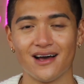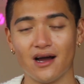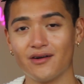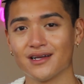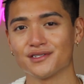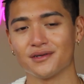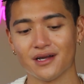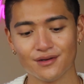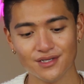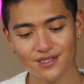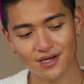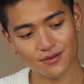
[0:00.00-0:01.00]
Alright, so now to
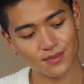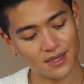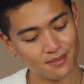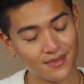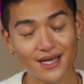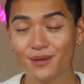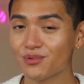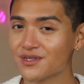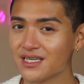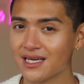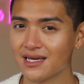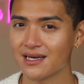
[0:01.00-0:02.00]
start my makeup
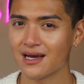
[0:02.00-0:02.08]
routine,